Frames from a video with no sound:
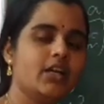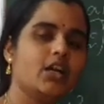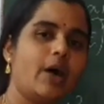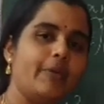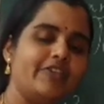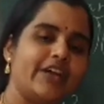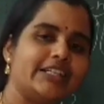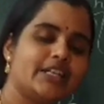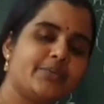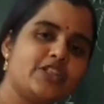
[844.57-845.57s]
Common
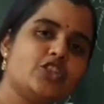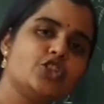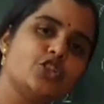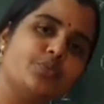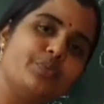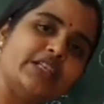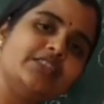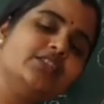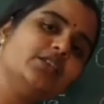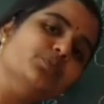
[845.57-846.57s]
factor means it should
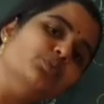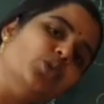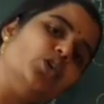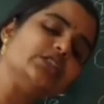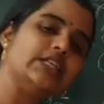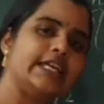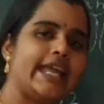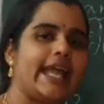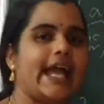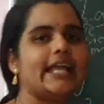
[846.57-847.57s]
present in both
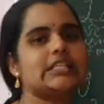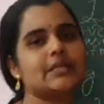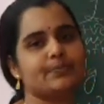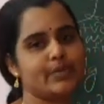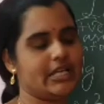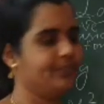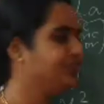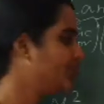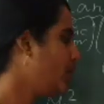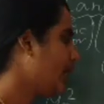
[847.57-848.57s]
A and B.
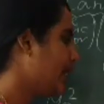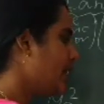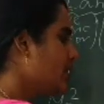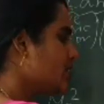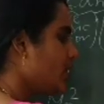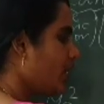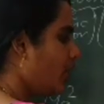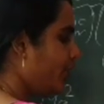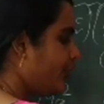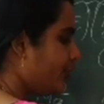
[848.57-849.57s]
Okay. So
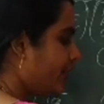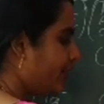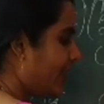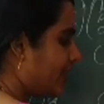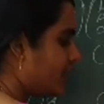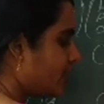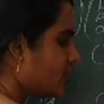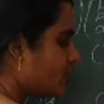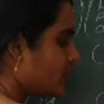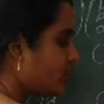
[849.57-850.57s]
now if you divide it with
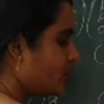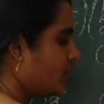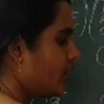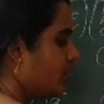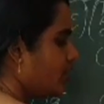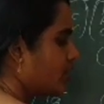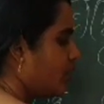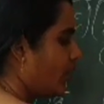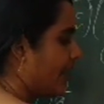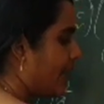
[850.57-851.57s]
the 2.
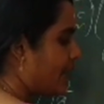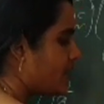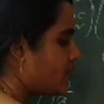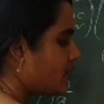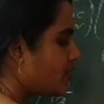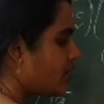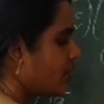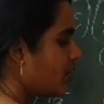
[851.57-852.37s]
So what happens?